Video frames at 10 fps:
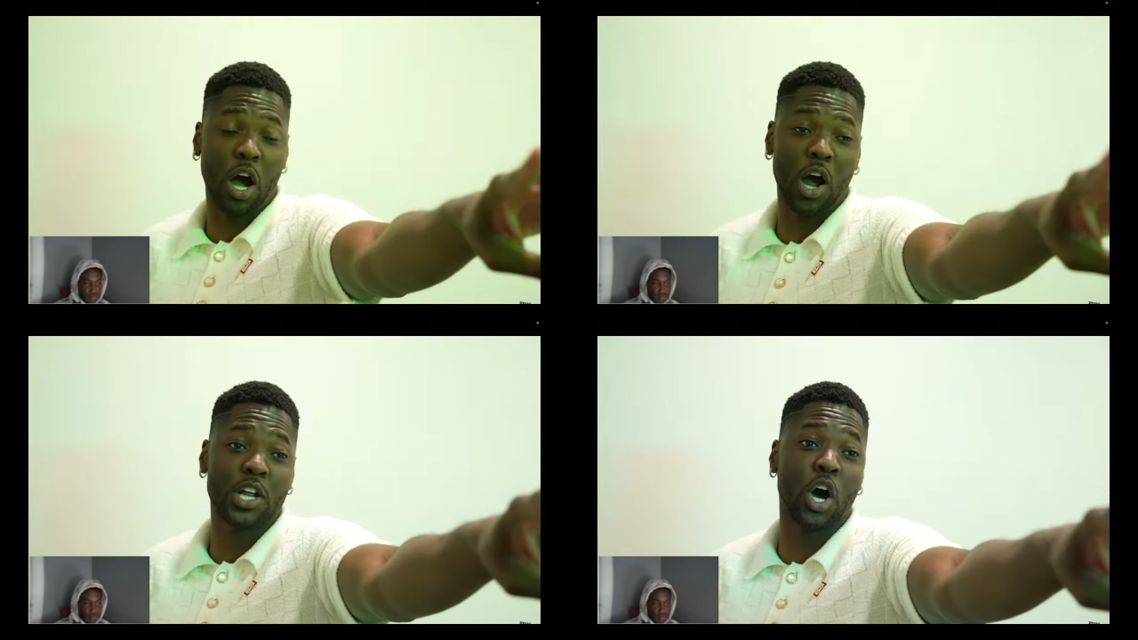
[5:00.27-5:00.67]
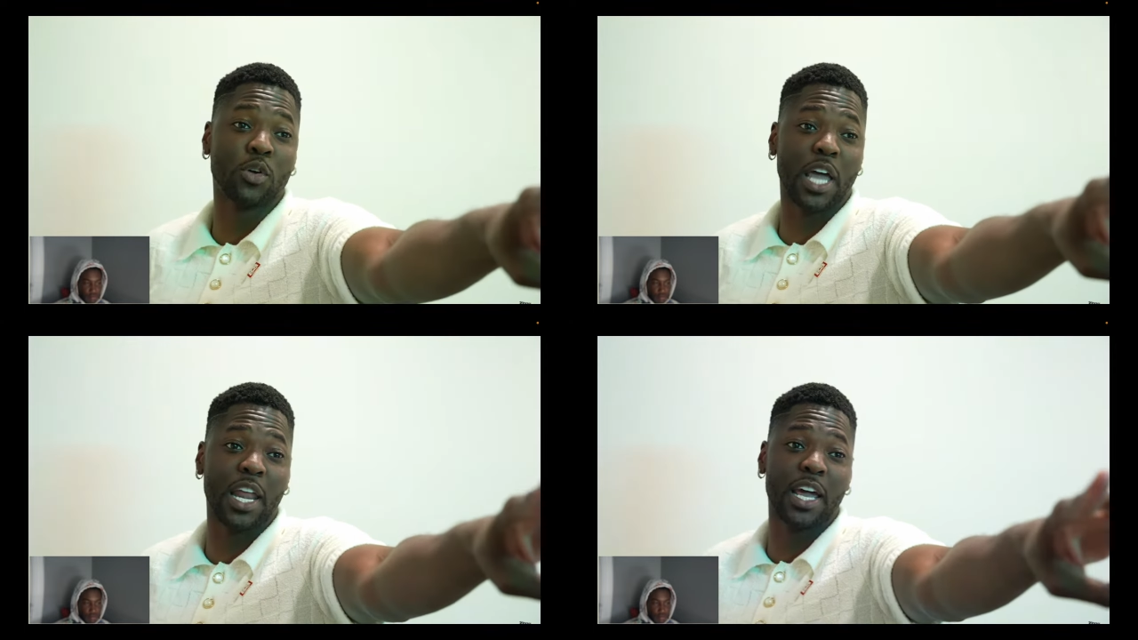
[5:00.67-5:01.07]
Y'all already know
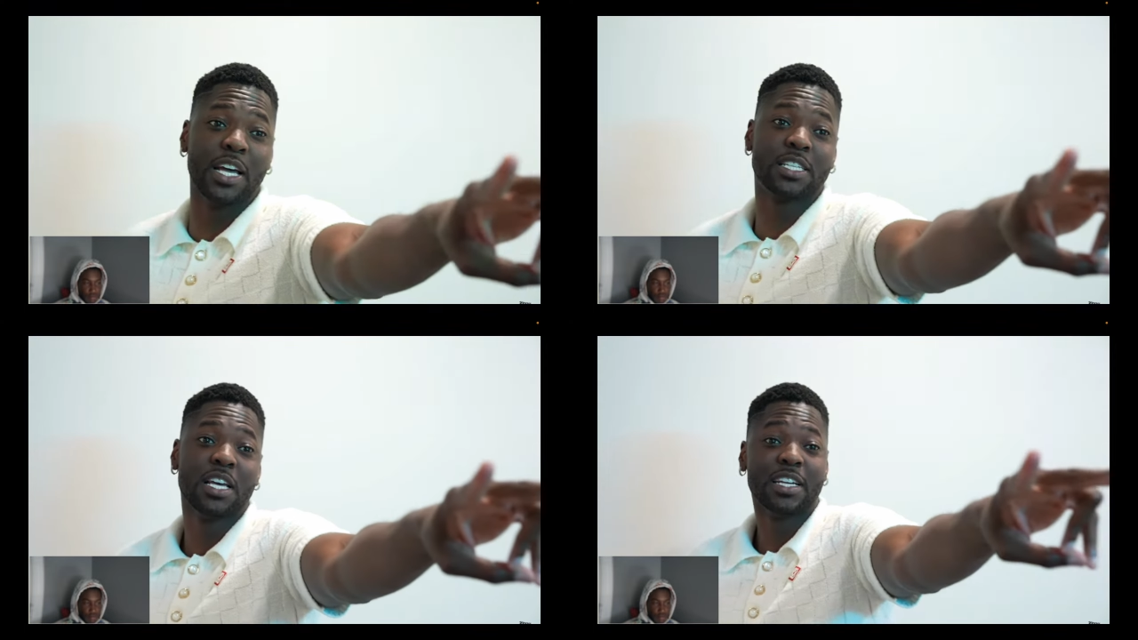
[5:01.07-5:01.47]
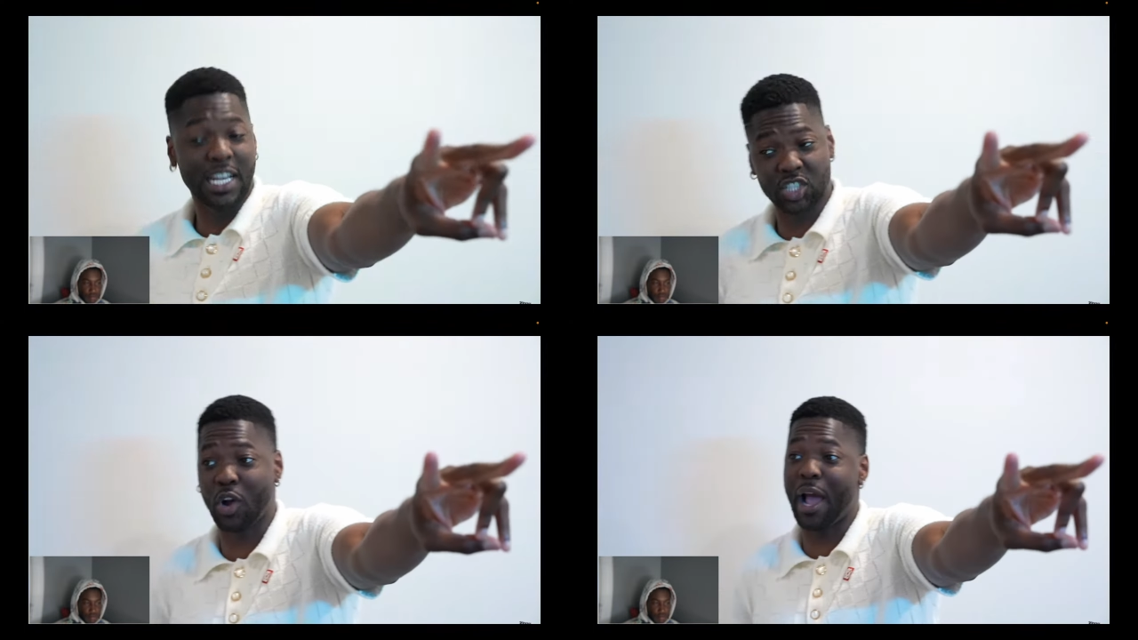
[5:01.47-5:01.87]
what that is.
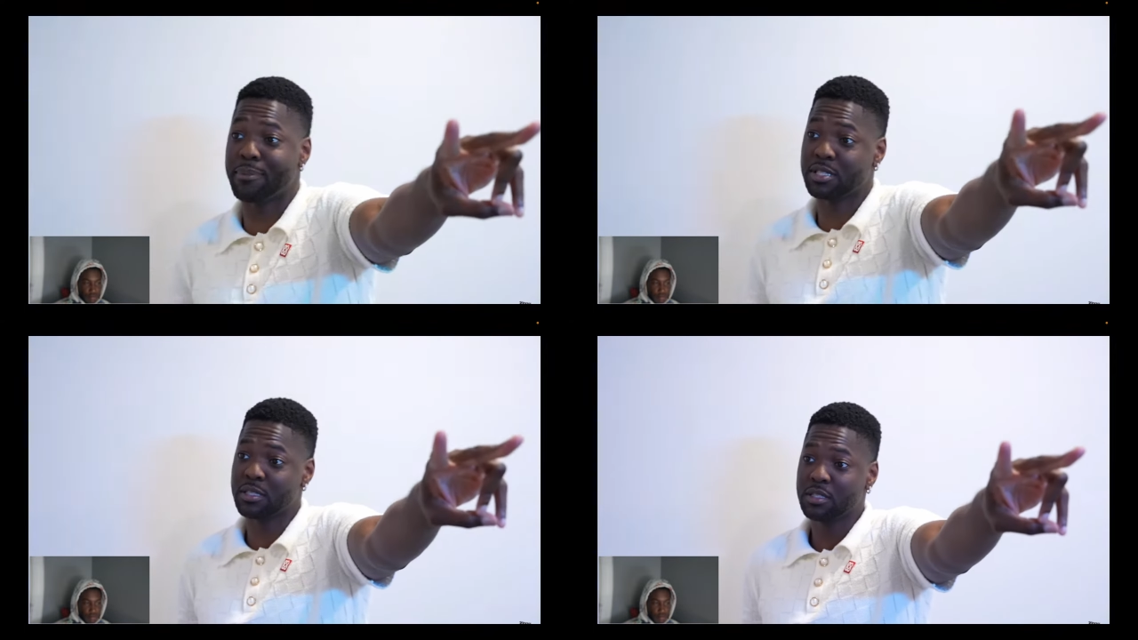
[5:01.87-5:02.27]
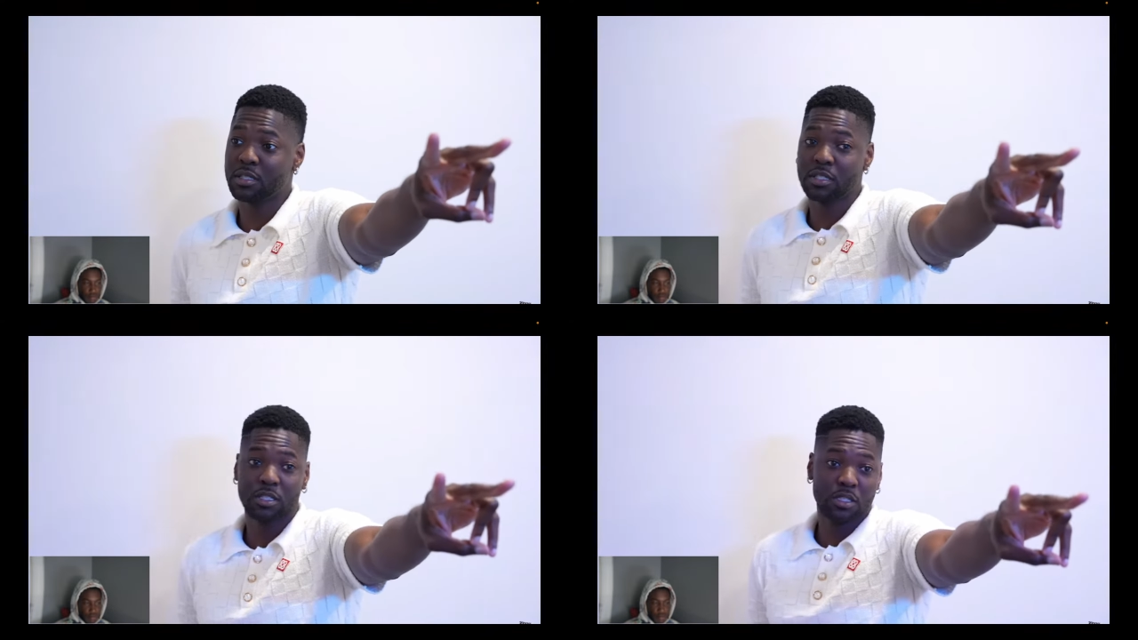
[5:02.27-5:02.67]
That's straps.
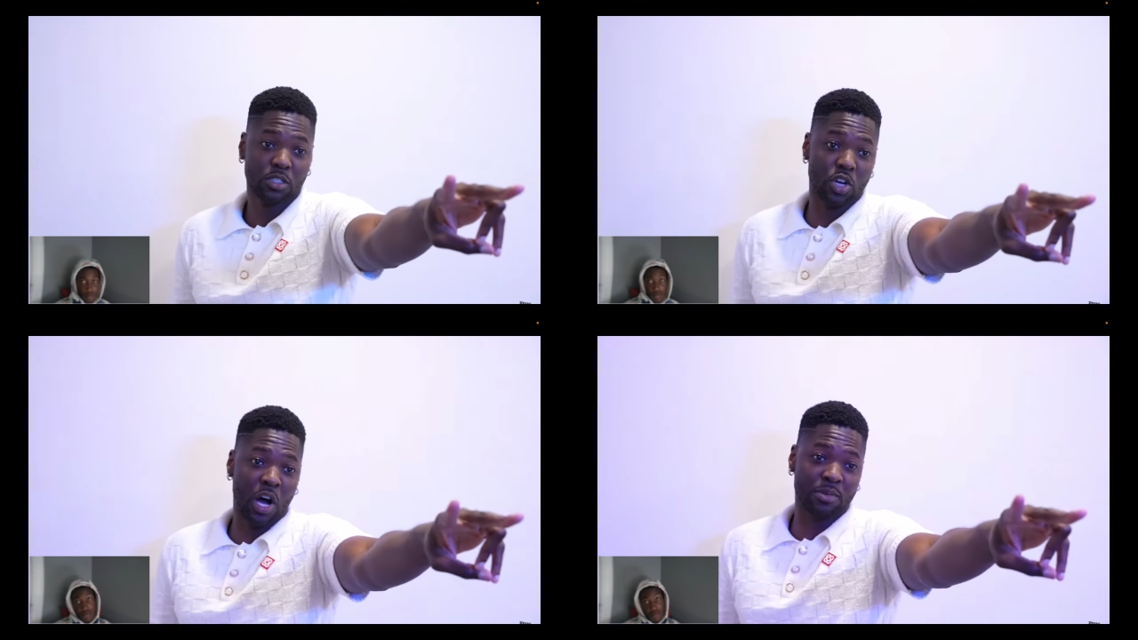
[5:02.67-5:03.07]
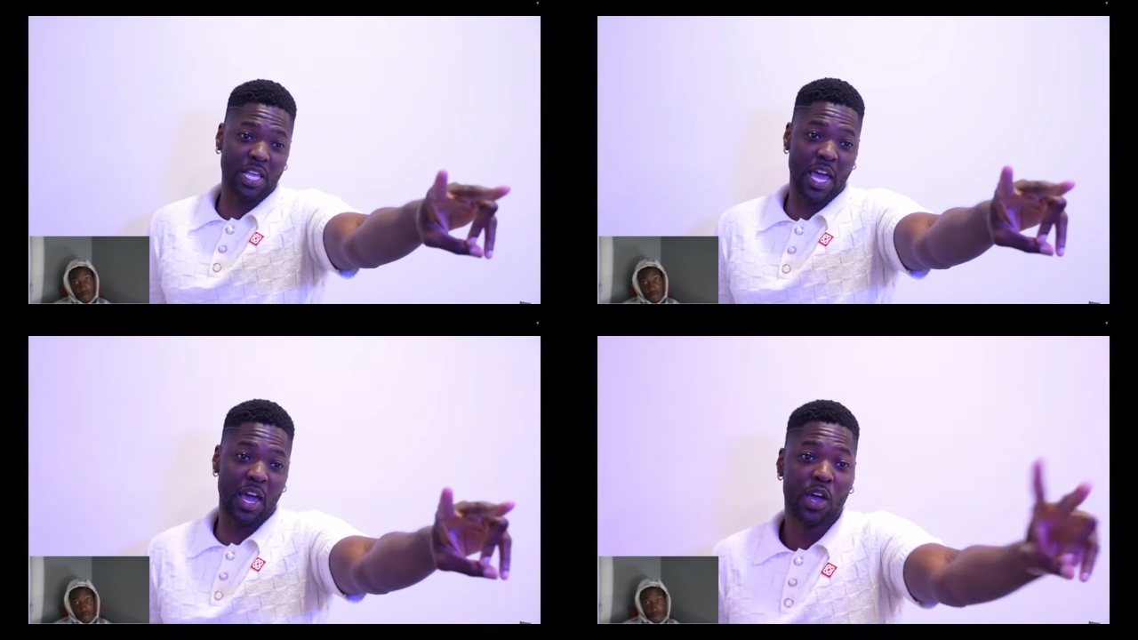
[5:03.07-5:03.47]
You know what I'm
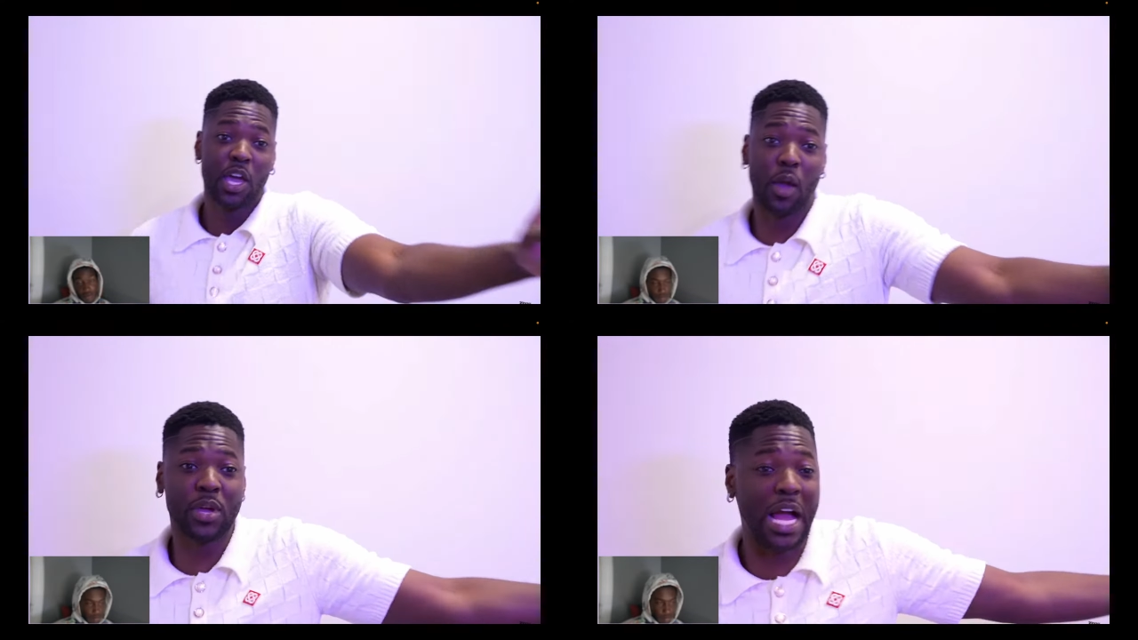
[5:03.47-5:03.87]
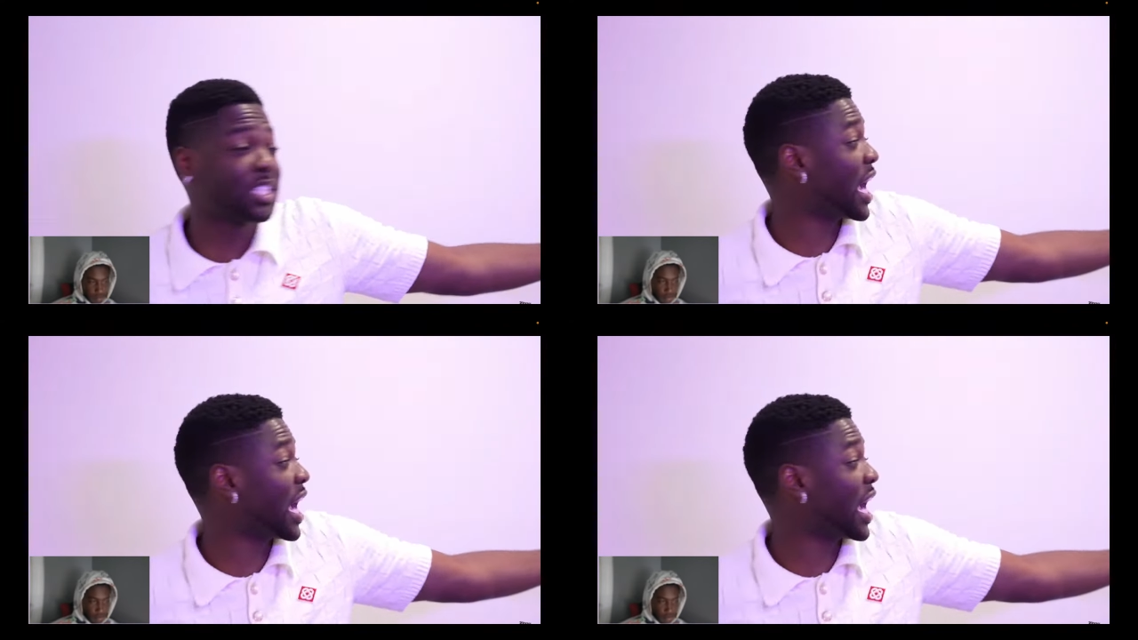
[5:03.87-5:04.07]
saying? And we got